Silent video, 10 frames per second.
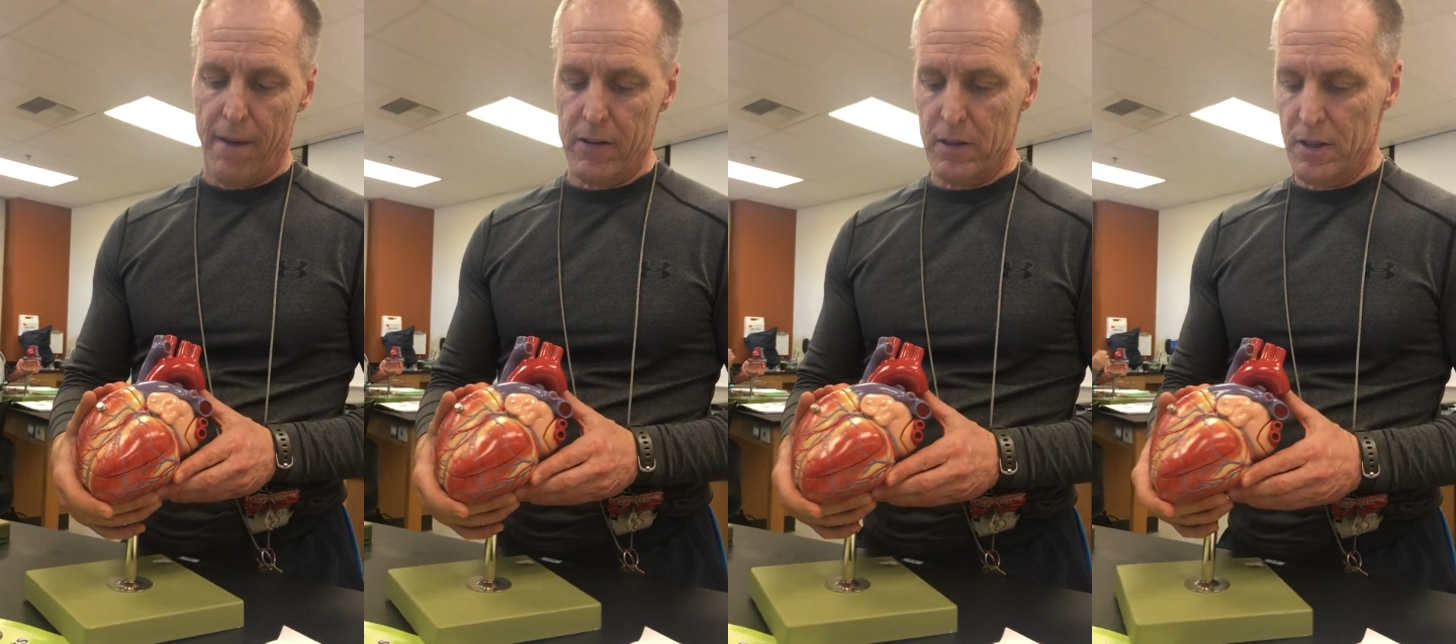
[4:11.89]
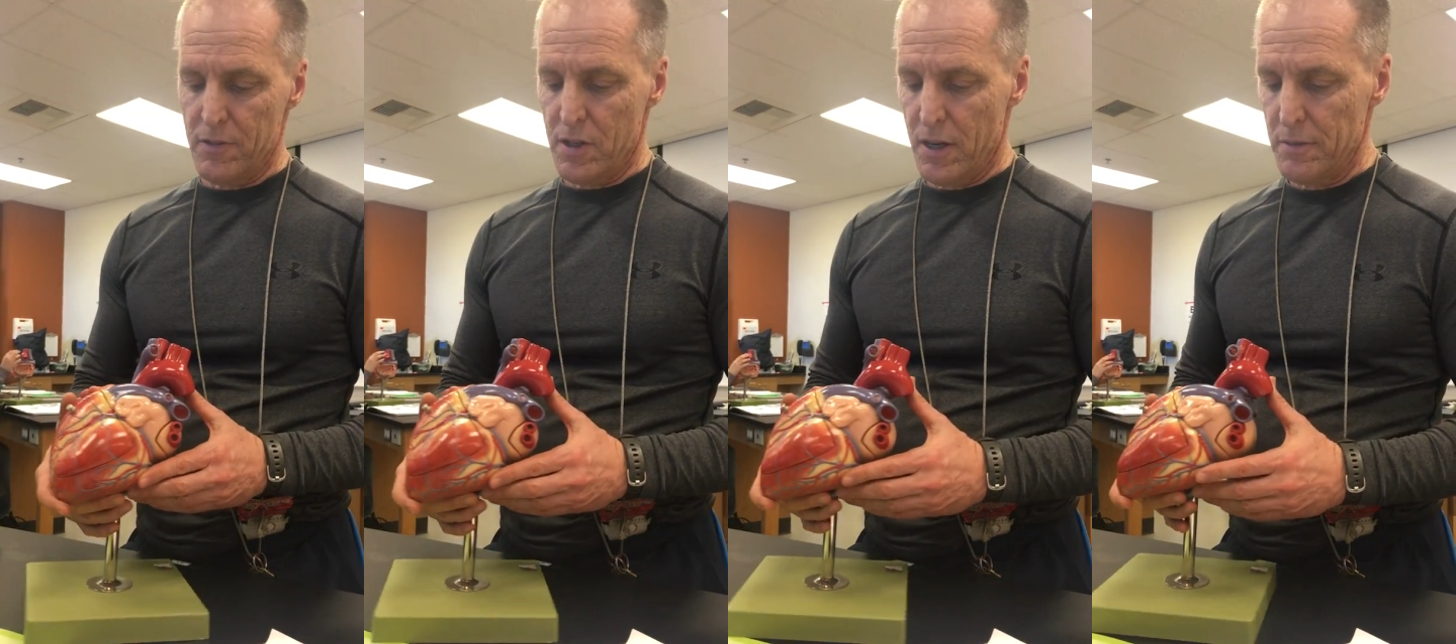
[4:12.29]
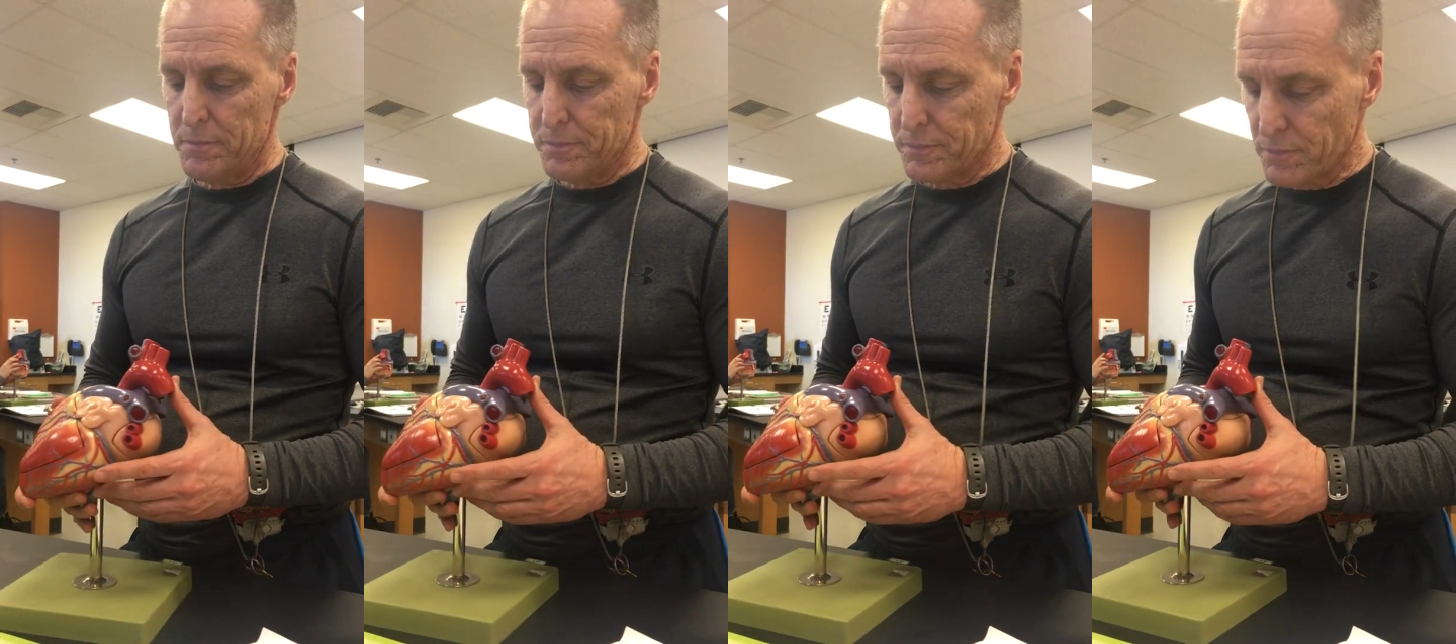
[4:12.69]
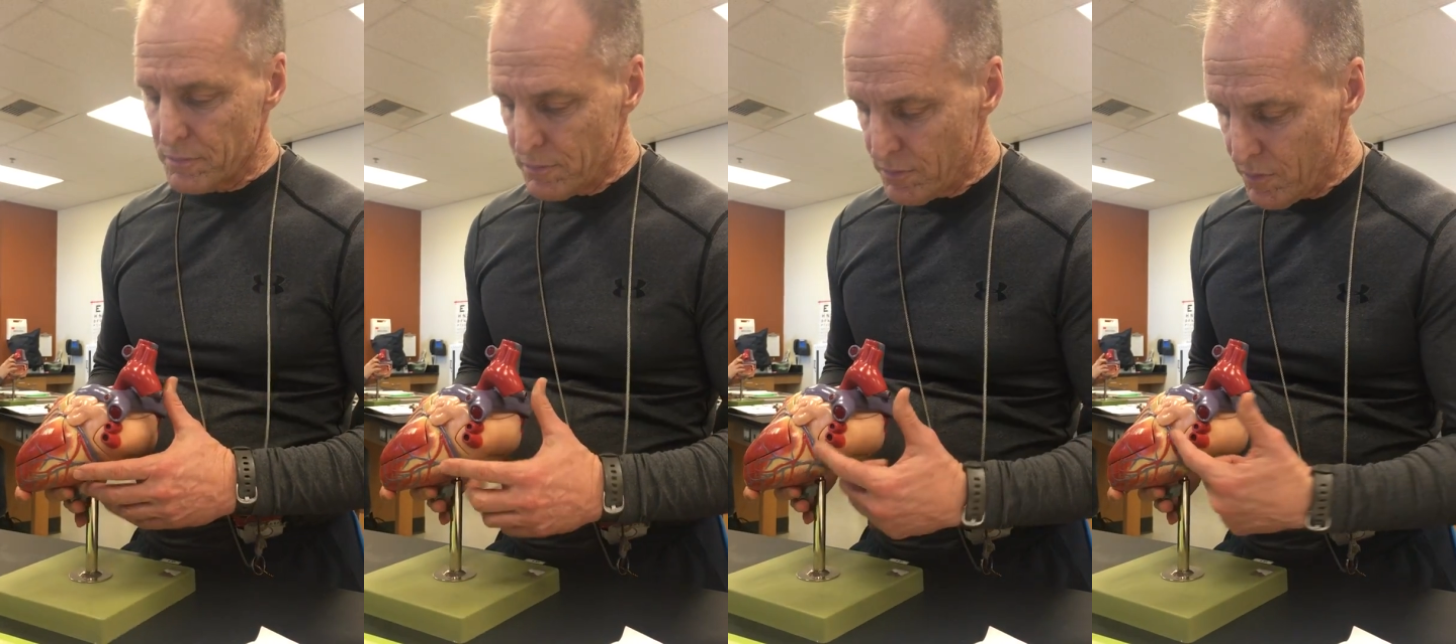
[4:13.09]
On the left side,
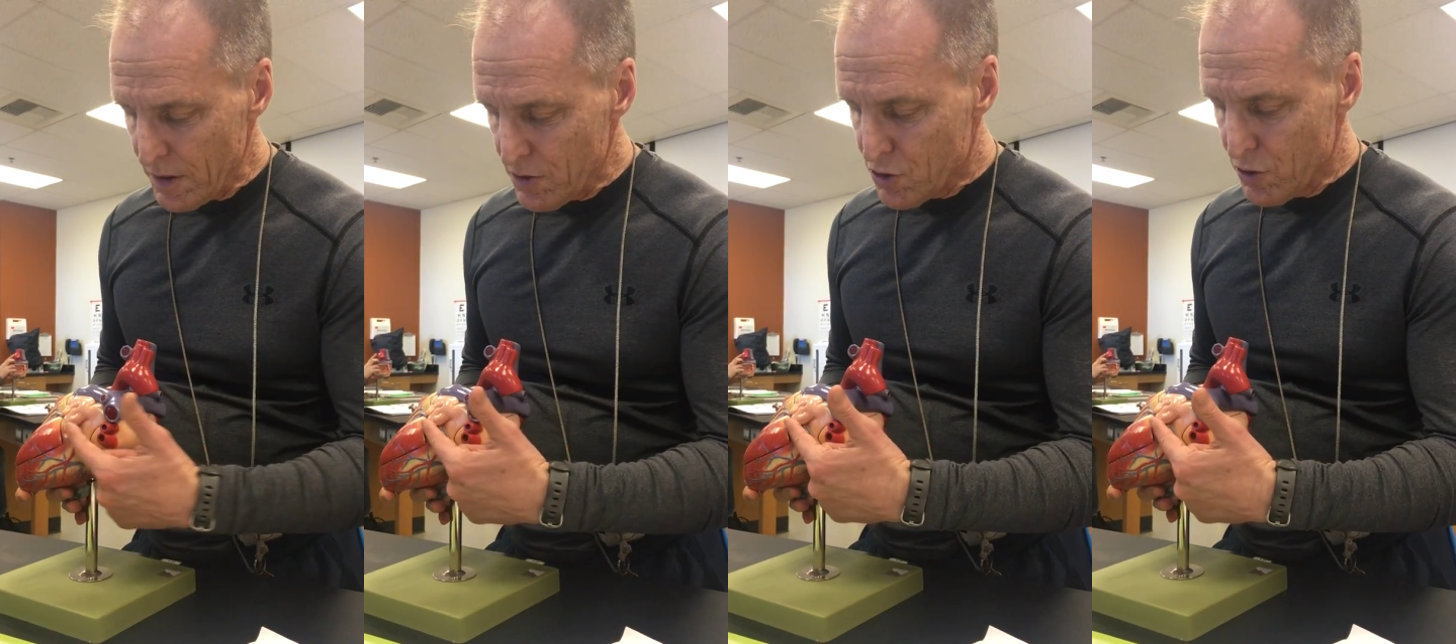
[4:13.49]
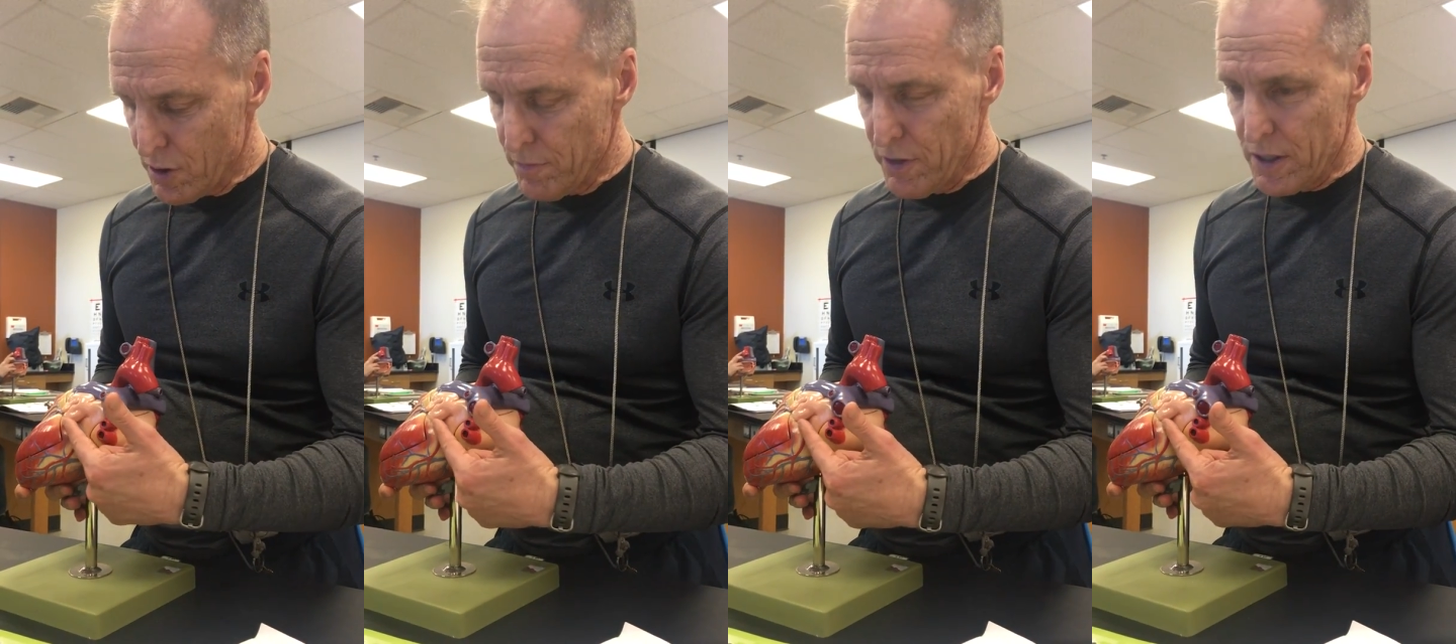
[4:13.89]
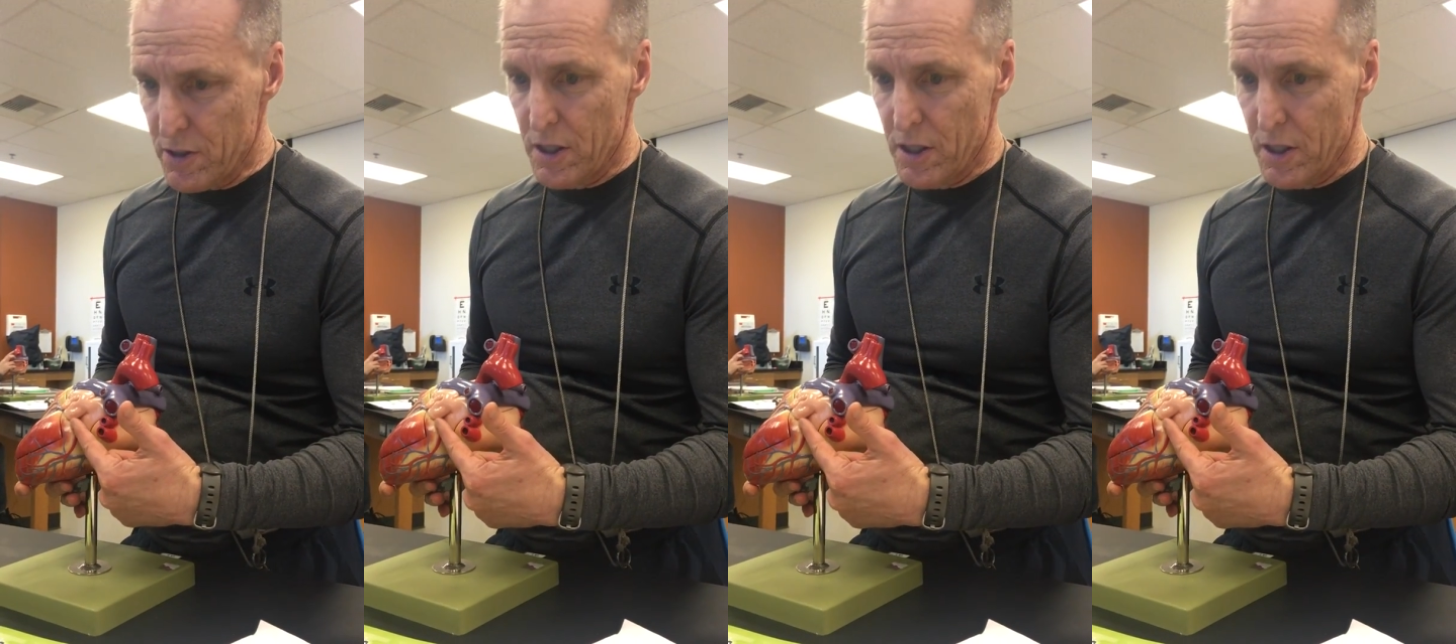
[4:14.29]
circumflex,